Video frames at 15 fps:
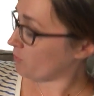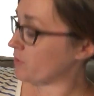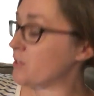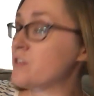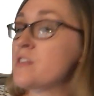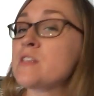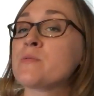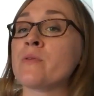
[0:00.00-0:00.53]
But we
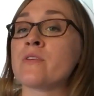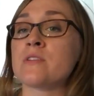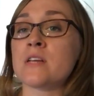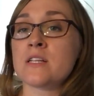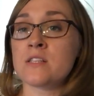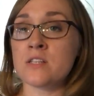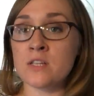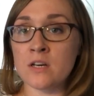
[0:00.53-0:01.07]
use this when there's
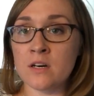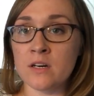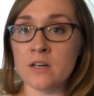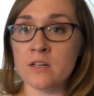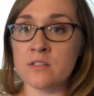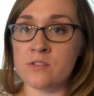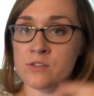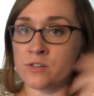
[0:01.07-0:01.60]
lots of
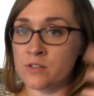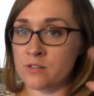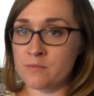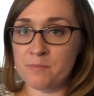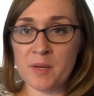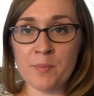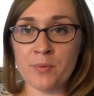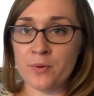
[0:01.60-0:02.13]
dogs
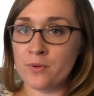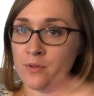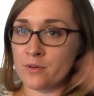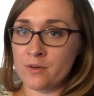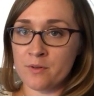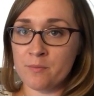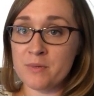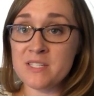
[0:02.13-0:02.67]
or people
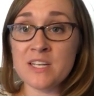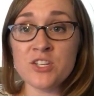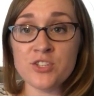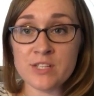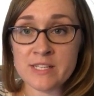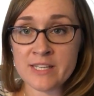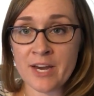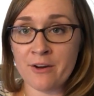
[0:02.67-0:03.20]
or
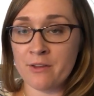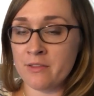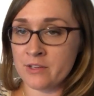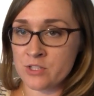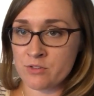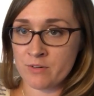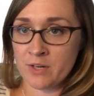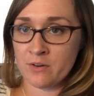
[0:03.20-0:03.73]
potentially scary
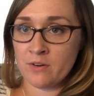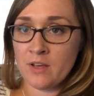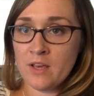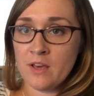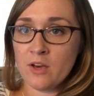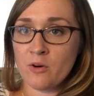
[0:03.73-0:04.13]
things around.